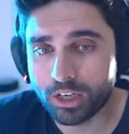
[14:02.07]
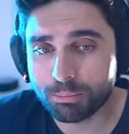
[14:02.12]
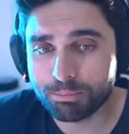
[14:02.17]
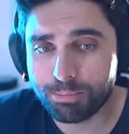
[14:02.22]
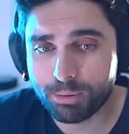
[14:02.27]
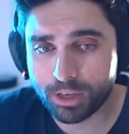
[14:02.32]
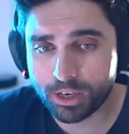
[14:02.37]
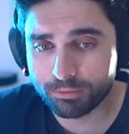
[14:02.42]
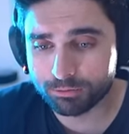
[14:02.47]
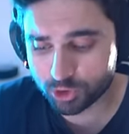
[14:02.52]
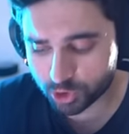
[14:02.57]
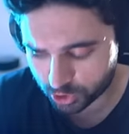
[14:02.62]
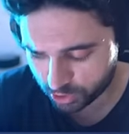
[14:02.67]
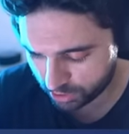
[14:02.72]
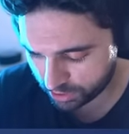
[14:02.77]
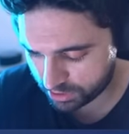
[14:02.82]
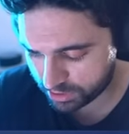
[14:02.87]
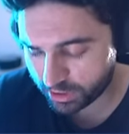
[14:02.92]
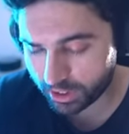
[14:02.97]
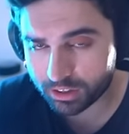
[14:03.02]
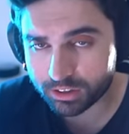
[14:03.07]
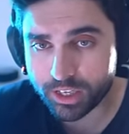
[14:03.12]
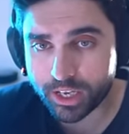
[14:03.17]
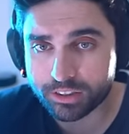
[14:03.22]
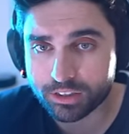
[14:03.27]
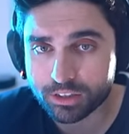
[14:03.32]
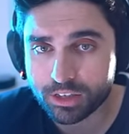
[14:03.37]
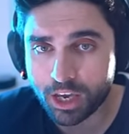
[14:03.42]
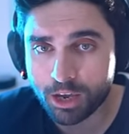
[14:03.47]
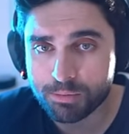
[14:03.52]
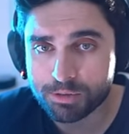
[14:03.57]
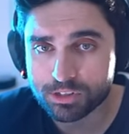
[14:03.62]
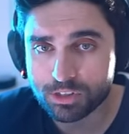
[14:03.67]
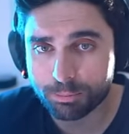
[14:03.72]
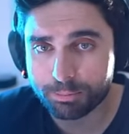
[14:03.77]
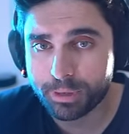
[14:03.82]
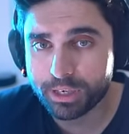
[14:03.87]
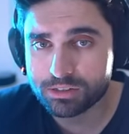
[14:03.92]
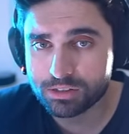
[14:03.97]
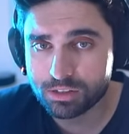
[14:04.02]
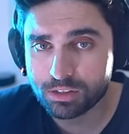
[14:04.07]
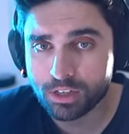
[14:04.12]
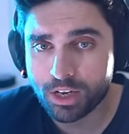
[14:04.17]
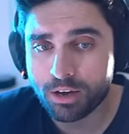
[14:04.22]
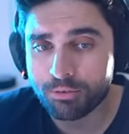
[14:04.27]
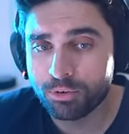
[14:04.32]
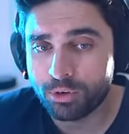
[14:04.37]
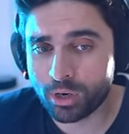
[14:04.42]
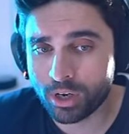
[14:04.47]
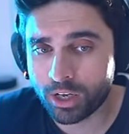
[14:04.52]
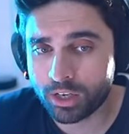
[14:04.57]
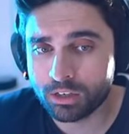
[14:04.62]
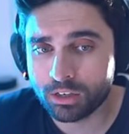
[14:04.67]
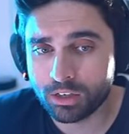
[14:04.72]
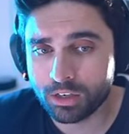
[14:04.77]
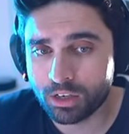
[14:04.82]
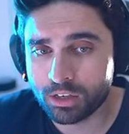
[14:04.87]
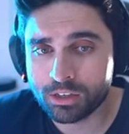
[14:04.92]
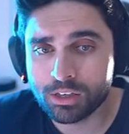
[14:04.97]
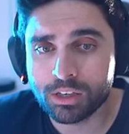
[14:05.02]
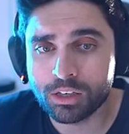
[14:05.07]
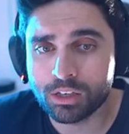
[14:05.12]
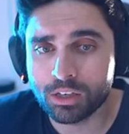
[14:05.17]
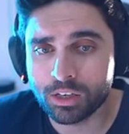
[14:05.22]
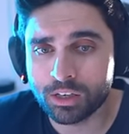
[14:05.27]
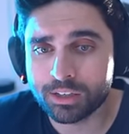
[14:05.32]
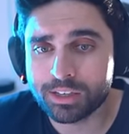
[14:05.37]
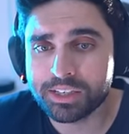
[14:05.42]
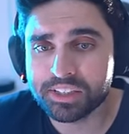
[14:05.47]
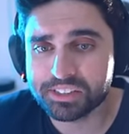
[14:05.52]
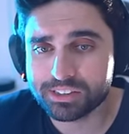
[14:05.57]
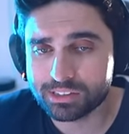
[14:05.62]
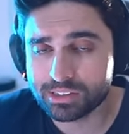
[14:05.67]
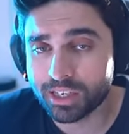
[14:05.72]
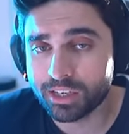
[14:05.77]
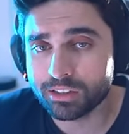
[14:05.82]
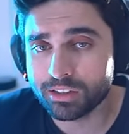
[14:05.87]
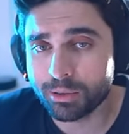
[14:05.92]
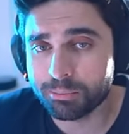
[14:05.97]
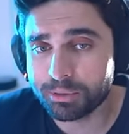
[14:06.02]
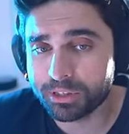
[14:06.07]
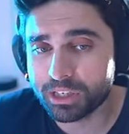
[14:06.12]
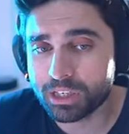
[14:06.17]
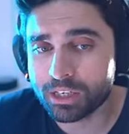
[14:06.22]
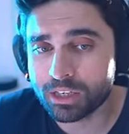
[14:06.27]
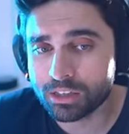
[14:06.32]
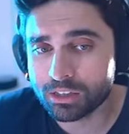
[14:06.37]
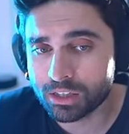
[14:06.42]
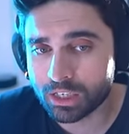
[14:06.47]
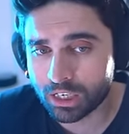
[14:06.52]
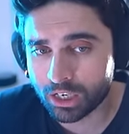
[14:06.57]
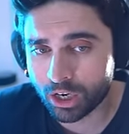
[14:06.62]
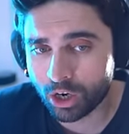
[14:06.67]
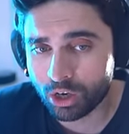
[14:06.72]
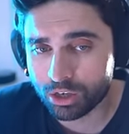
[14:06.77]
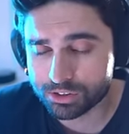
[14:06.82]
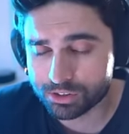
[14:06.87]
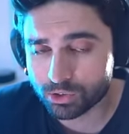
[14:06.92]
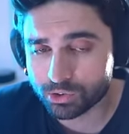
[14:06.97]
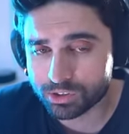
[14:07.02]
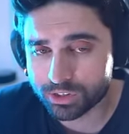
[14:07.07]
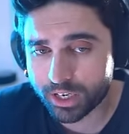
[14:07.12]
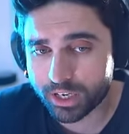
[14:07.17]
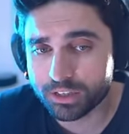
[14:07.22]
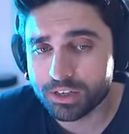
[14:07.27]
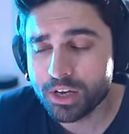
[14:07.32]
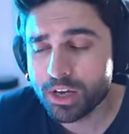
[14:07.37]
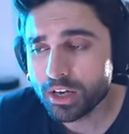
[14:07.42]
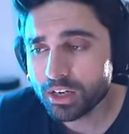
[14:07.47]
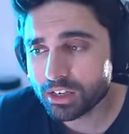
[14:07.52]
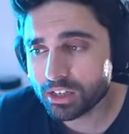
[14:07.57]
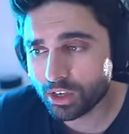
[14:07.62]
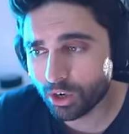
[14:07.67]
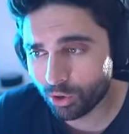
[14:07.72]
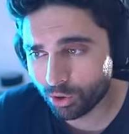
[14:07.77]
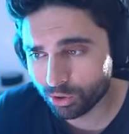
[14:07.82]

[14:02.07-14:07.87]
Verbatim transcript: like Blame Truth saying that the game is the best thing ever, and he he's saying that, but he also said he